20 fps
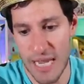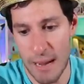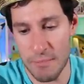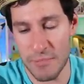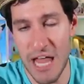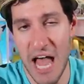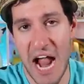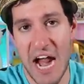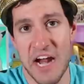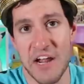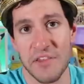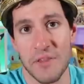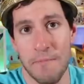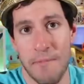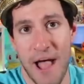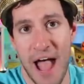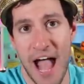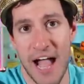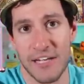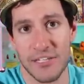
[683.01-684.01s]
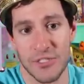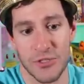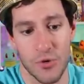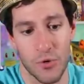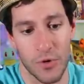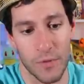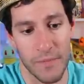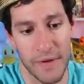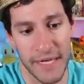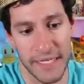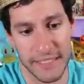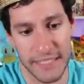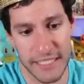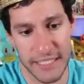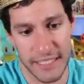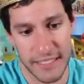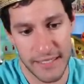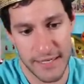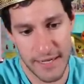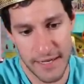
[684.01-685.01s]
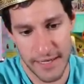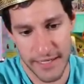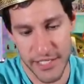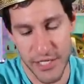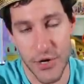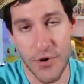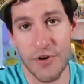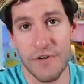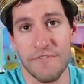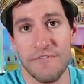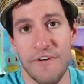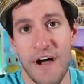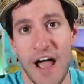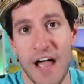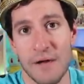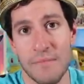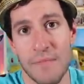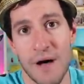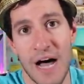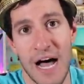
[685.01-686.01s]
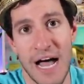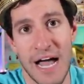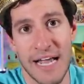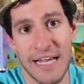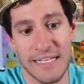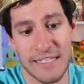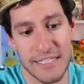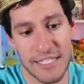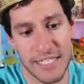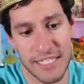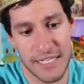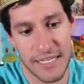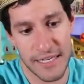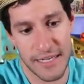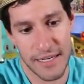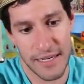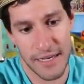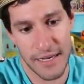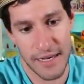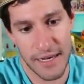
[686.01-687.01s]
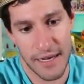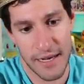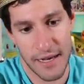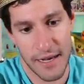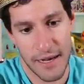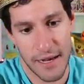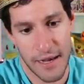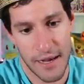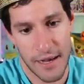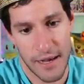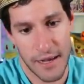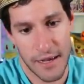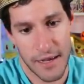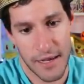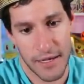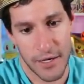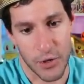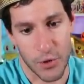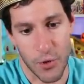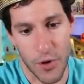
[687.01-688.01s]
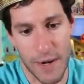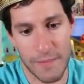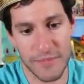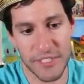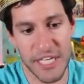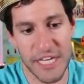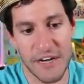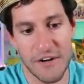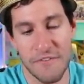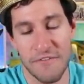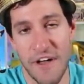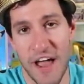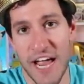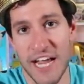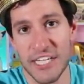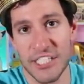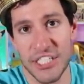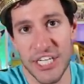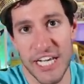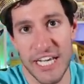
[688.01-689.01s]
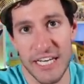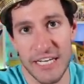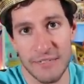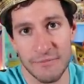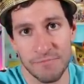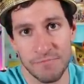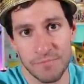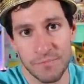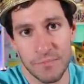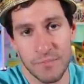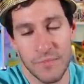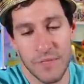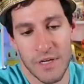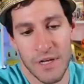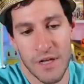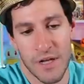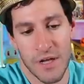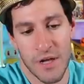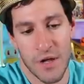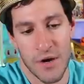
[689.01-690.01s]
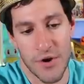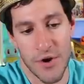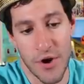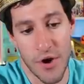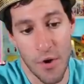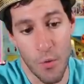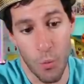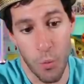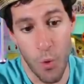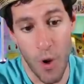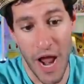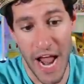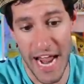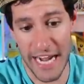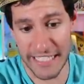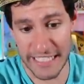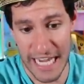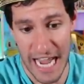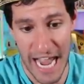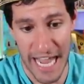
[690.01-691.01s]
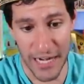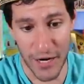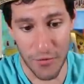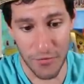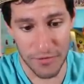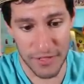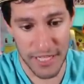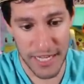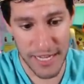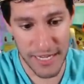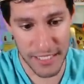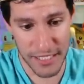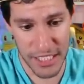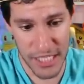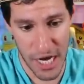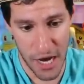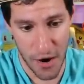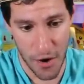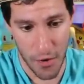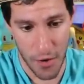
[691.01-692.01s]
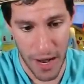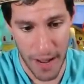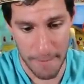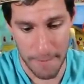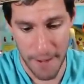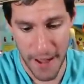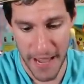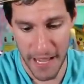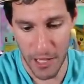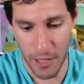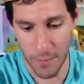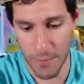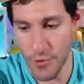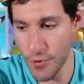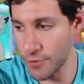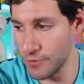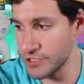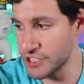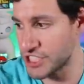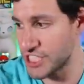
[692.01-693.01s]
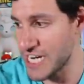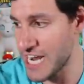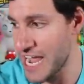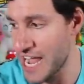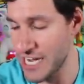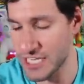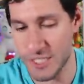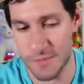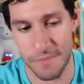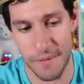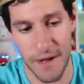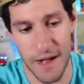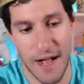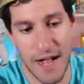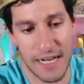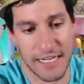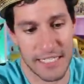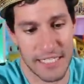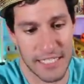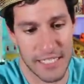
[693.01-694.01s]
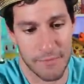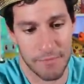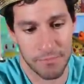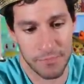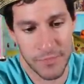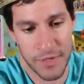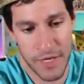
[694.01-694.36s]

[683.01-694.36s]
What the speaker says: I'm liking the pack assortment. Unified Minds, Crimson Invasion. Wait, I don't think so. A Pelmoon GX box.